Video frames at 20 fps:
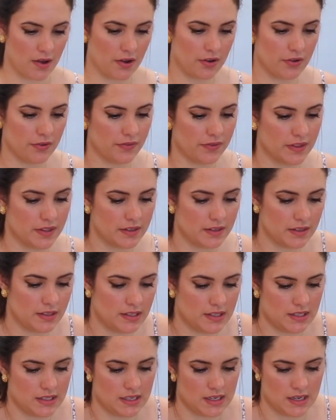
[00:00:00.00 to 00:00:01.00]
of
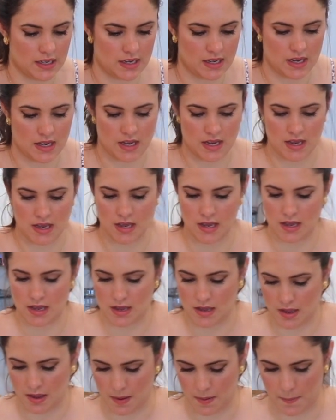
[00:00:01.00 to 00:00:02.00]
this
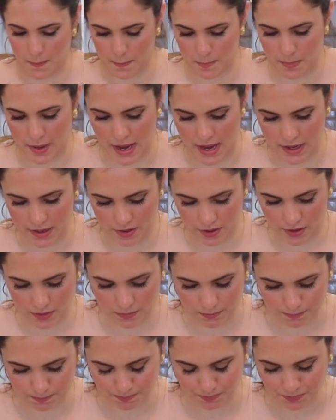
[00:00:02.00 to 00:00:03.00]

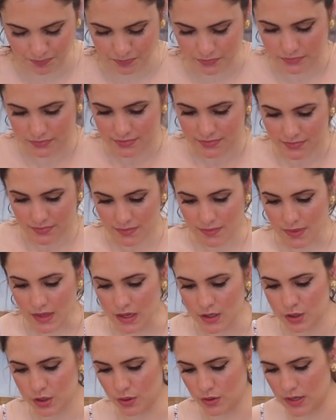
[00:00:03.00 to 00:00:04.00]
batter.
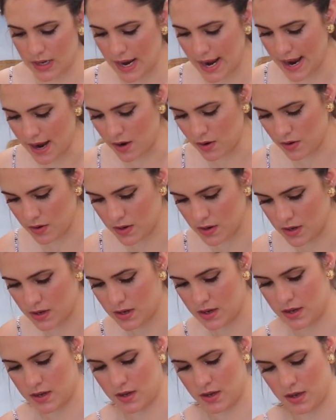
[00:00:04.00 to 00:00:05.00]
So now
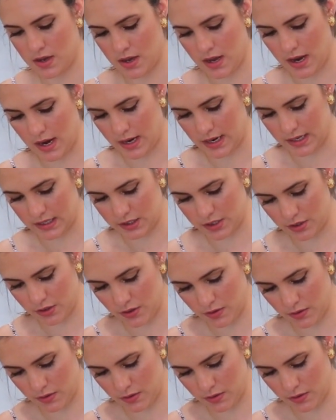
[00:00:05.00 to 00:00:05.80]
I like to